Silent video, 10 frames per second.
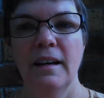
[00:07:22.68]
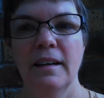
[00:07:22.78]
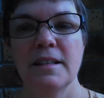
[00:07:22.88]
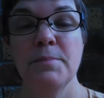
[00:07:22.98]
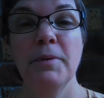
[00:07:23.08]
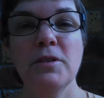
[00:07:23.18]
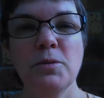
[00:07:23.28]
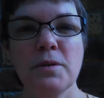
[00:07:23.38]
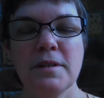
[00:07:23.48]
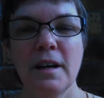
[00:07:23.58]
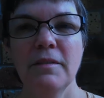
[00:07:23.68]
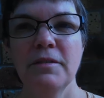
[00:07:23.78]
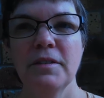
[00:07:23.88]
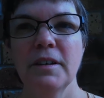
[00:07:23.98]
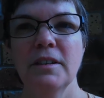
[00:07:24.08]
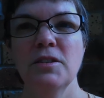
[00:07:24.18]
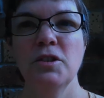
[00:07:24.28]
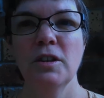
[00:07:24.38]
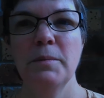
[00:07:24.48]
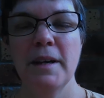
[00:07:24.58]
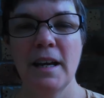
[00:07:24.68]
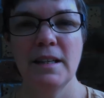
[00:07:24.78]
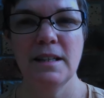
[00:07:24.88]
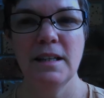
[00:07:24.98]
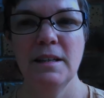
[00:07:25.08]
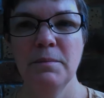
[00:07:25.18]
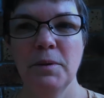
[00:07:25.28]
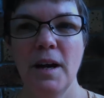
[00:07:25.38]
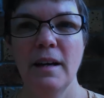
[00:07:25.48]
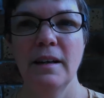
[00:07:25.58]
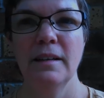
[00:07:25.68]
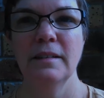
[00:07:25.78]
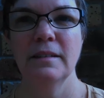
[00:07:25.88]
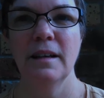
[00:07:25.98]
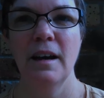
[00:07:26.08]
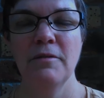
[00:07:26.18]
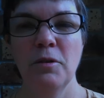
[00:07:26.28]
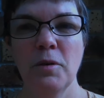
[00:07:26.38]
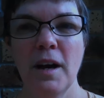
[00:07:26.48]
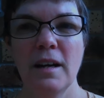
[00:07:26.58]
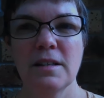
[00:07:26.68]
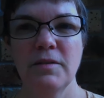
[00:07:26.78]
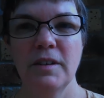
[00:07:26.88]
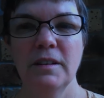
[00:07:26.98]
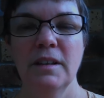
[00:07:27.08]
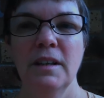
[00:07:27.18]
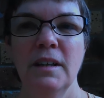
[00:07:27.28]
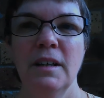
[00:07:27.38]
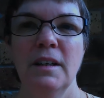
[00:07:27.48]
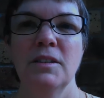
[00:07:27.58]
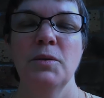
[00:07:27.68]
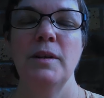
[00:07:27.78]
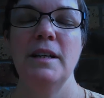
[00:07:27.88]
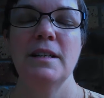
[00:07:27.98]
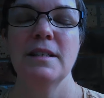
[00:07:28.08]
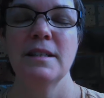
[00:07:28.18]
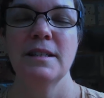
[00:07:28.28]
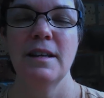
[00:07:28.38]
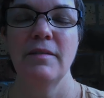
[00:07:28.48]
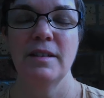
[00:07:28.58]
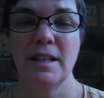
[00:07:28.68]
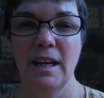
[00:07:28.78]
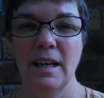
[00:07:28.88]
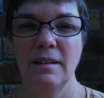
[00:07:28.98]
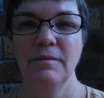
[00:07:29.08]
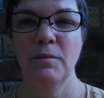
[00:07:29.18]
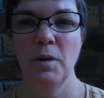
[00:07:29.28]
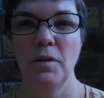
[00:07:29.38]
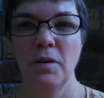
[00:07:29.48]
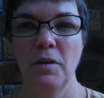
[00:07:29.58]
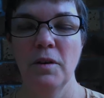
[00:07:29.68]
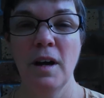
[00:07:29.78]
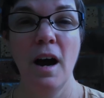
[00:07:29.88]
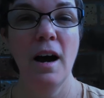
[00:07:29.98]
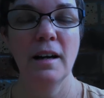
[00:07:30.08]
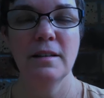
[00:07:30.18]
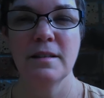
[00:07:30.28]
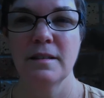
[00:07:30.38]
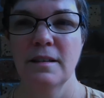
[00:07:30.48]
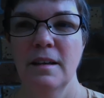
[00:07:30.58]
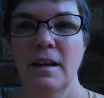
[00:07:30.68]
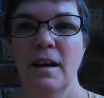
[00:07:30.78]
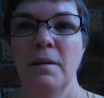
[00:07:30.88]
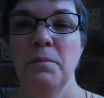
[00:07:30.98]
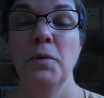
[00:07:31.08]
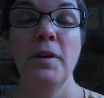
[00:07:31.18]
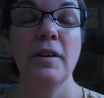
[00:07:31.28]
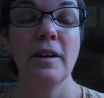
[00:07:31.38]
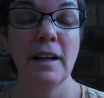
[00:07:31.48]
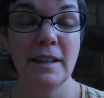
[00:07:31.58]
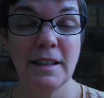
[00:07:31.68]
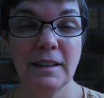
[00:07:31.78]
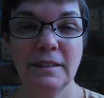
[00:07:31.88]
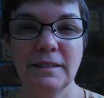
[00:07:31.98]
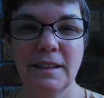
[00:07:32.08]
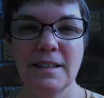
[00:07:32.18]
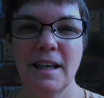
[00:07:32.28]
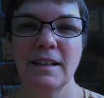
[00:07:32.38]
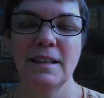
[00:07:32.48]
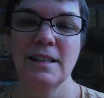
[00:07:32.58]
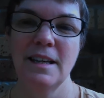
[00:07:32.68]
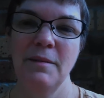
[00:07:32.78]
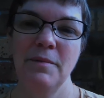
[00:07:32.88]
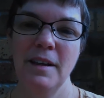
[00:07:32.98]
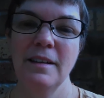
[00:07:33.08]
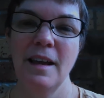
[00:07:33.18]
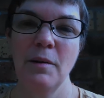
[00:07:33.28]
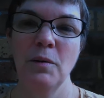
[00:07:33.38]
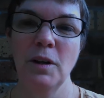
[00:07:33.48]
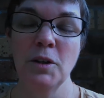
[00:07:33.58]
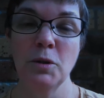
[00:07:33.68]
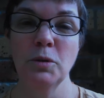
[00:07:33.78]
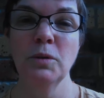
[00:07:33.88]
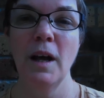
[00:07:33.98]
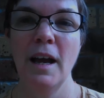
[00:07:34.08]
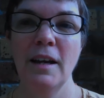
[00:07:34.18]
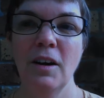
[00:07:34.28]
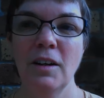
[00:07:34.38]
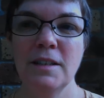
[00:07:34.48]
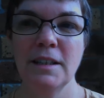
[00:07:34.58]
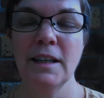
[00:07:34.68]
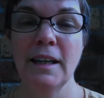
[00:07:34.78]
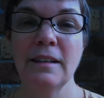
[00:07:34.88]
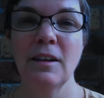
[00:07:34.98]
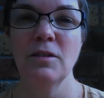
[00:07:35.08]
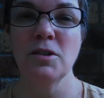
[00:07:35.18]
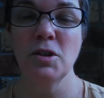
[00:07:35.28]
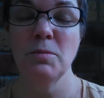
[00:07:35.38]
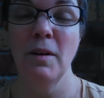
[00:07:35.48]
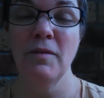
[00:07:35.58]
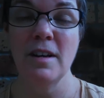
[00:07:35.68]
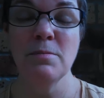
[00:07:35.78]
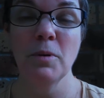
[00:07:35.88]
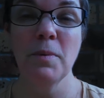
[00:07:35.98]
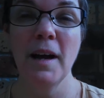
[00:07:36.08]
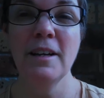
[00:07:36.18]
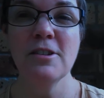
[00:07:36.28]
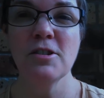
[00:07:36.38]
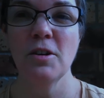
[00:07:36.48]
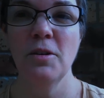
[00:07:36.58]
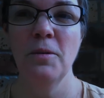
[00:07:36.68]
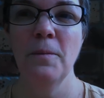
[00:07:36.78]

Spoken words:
spiritual stuff. Julie Mackenzie put out a forecast for 2017 with her cards. Maria Alita did exactly the same thing, and they were really cool, and I did link those to my Facebook page, so